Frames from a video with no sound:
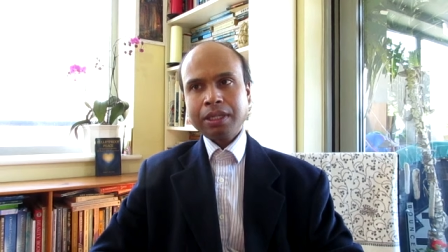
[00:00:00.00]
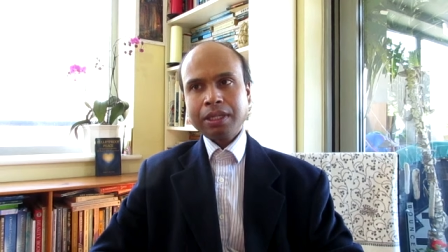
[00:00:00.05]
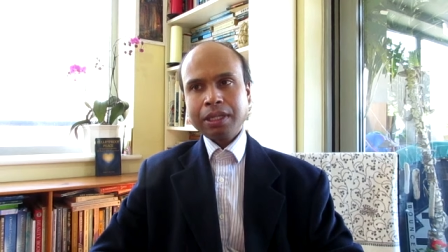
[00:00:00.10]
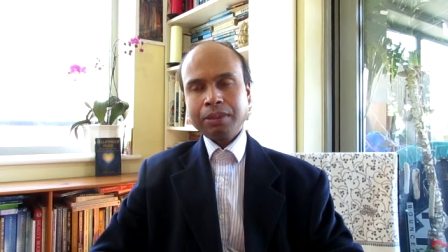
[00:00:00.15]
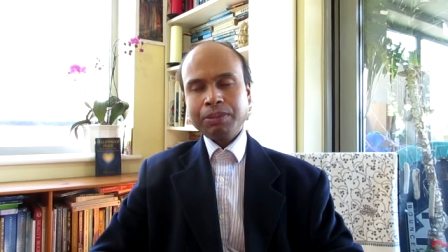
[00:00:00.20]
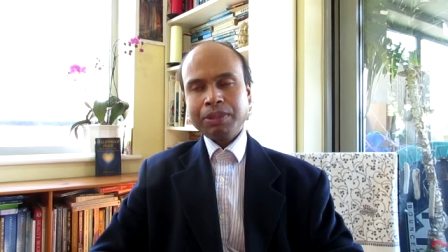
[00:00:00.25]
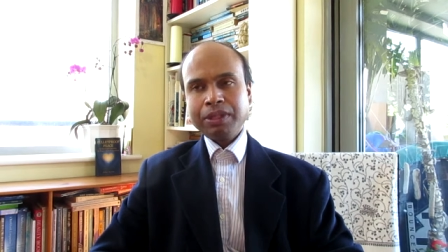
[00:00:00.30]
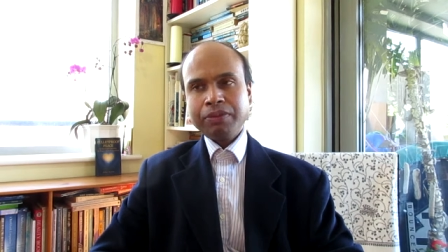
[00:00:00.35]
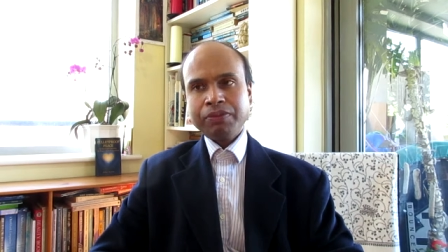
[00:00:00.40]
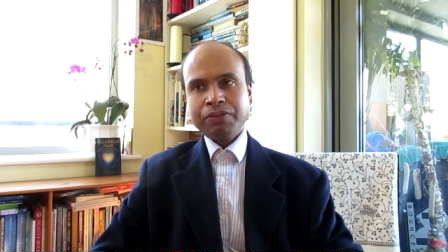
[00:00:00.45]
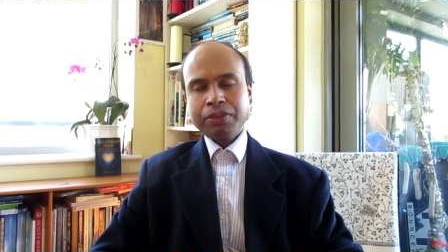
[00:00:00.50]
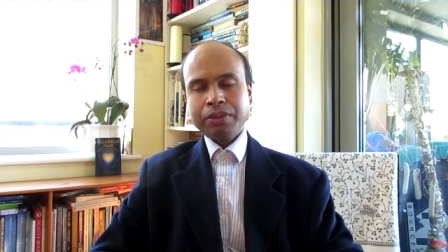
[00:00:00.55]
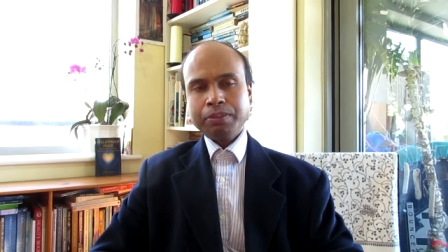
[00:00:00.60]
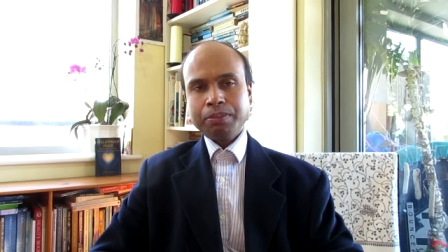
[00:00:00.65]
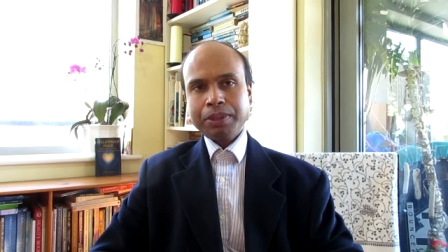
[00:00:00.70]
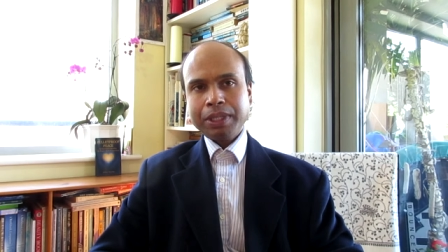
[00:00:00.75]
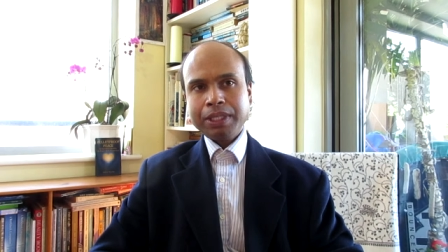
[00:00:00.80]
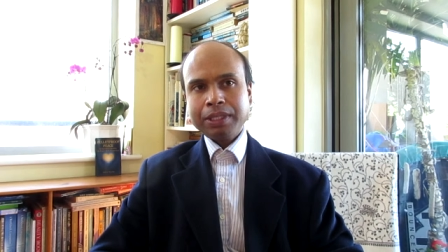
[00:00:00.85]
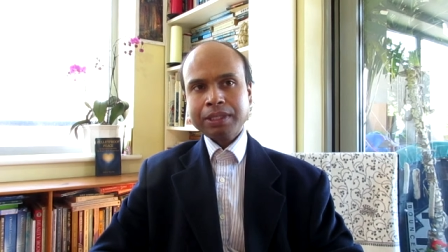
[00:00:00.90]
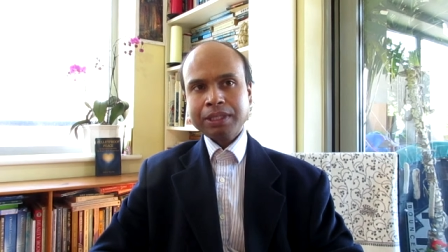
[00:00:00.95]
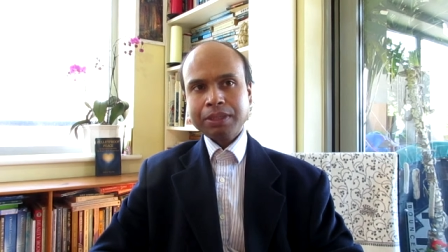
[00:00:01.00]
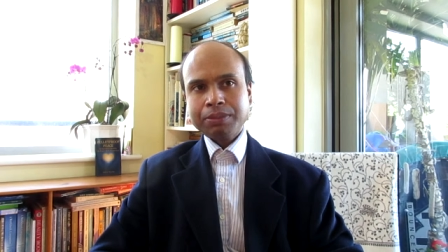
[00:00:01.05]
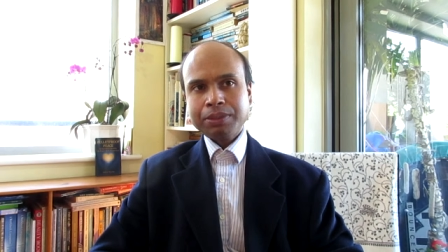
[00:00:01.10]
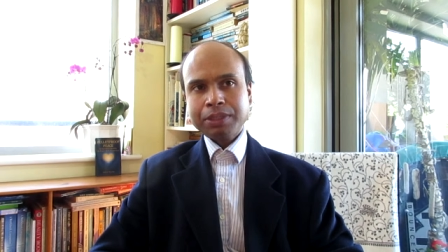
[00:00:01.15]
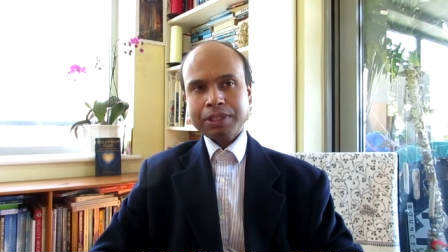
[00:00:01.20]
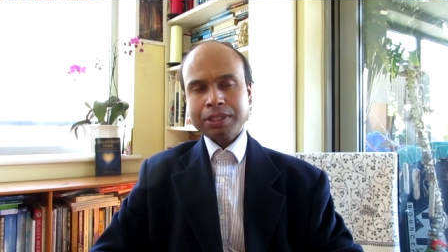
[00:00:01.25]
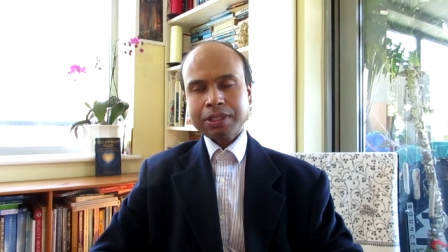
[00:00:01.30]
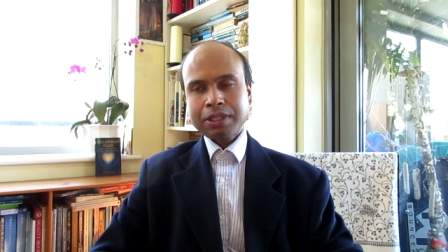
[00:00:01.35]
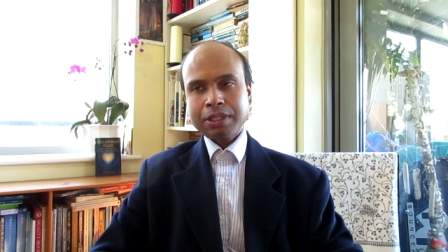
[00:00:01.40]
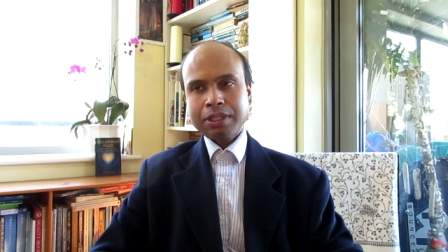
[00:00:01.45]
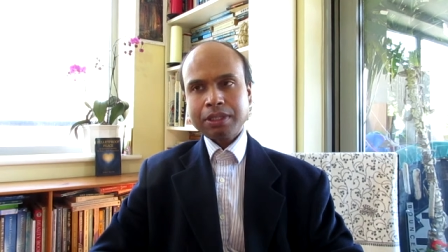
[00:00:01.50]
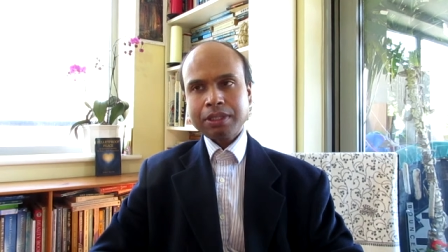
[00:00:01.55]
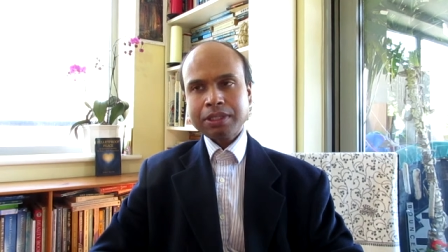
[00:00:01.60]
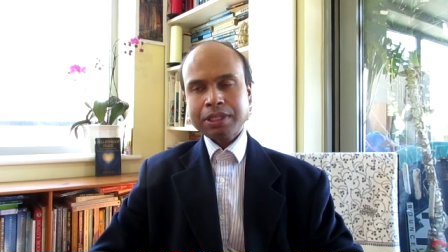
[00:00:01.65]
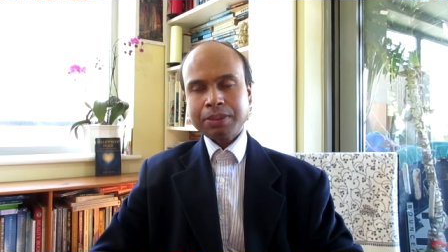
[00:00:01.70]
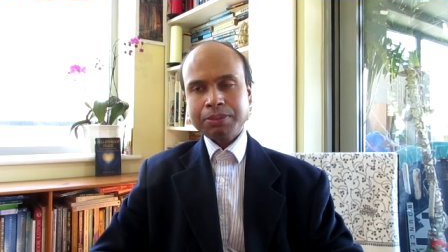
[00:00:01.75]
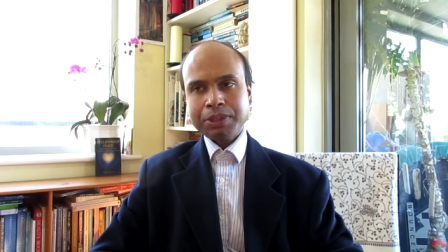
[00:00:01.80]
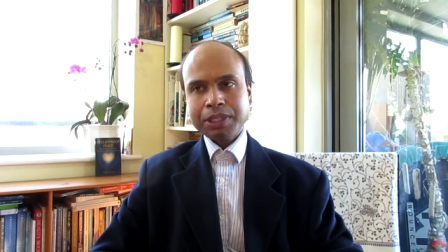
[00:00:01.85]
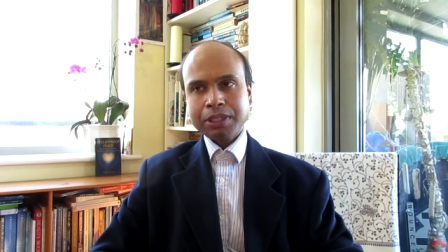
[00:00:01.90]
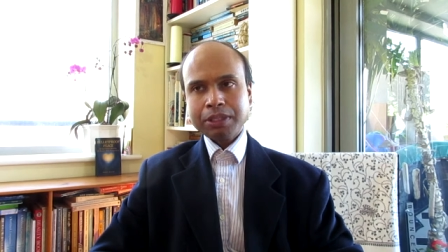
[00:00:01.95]
I'm an infinite being subject, su
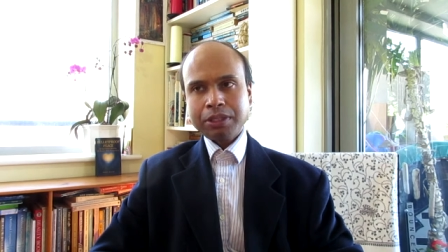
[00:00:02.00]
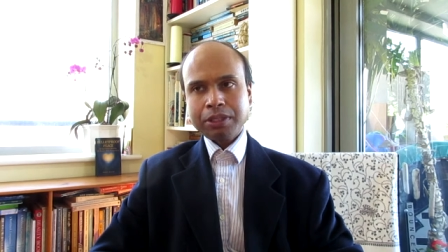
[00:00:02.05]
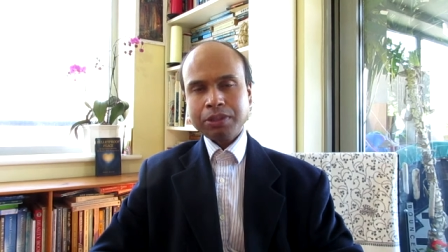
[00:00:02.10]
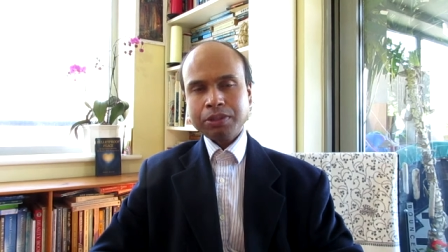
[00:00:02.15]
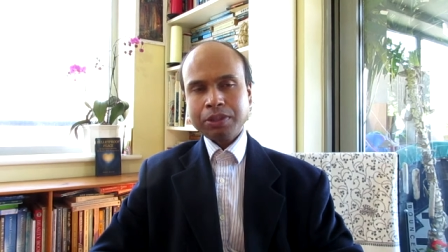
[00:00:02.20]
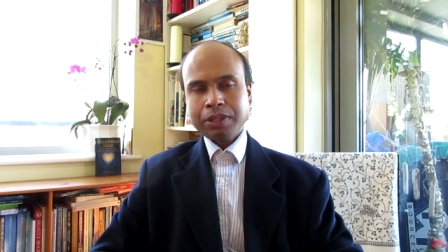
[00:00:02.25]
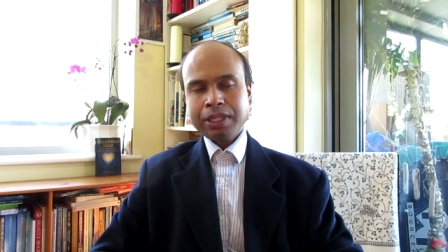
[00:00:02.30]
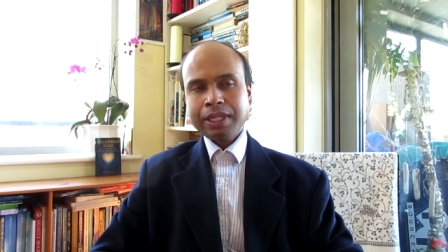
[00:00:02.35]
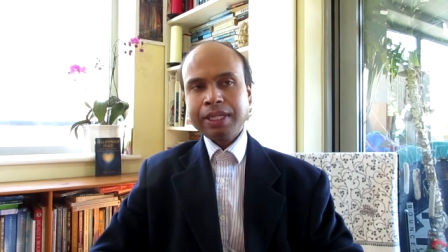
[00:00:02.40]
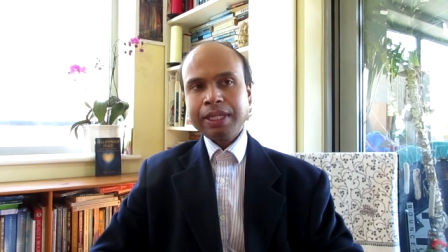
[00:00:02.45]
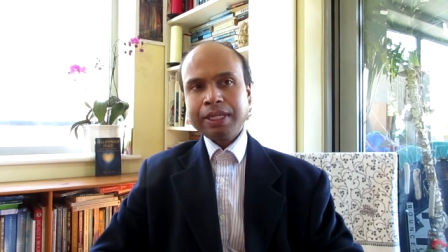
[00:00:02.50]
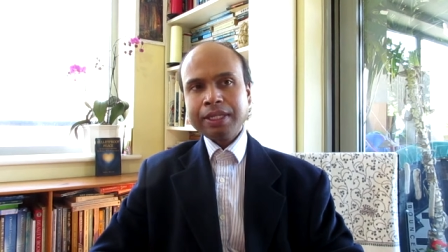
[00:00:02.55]
subject going to it.